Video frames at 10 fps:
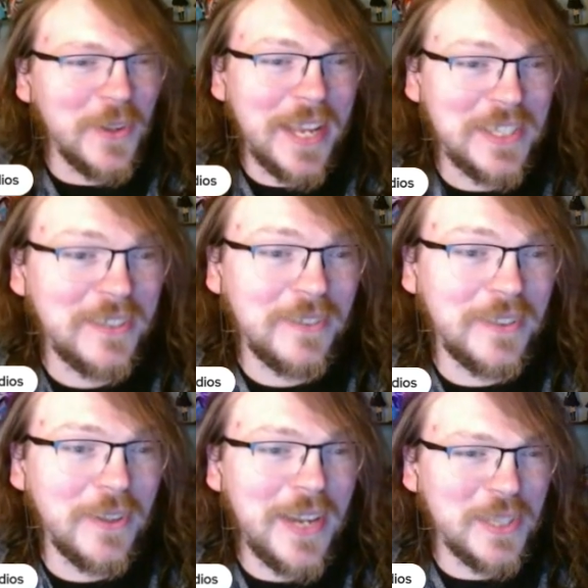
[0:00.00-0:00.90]
ask
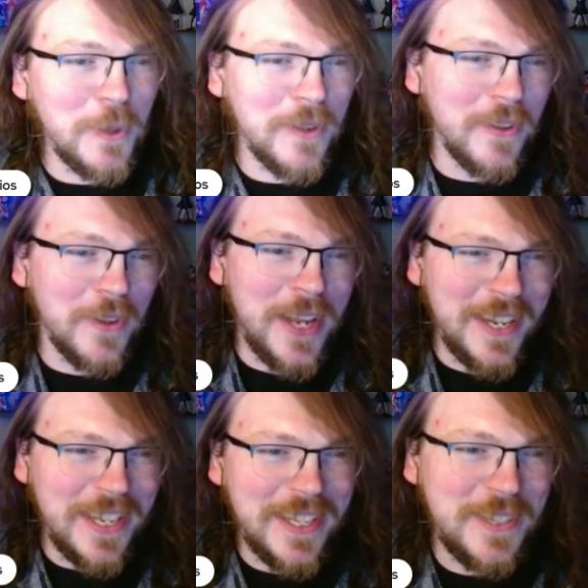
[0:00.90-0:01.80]
don't ask where a third
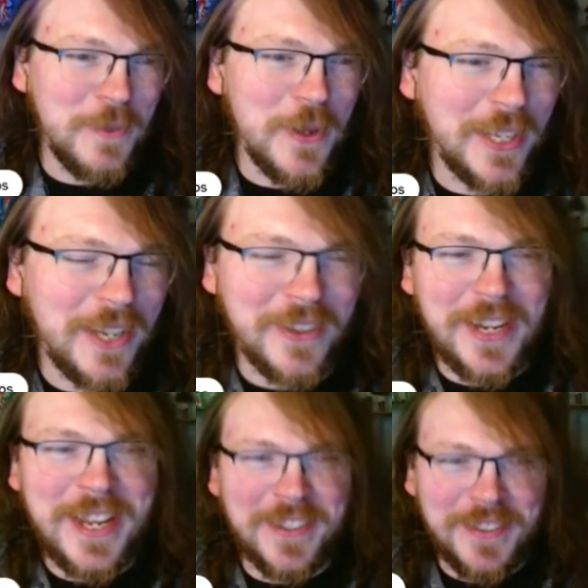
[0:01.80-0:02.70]
hand is, but you get a
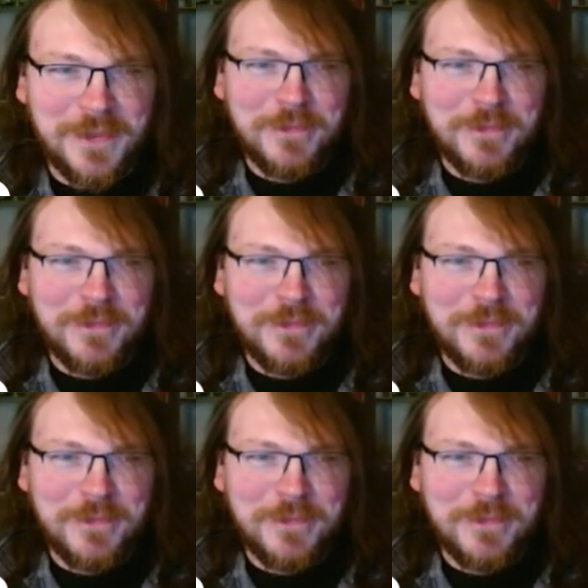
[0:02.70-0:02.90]
third hand.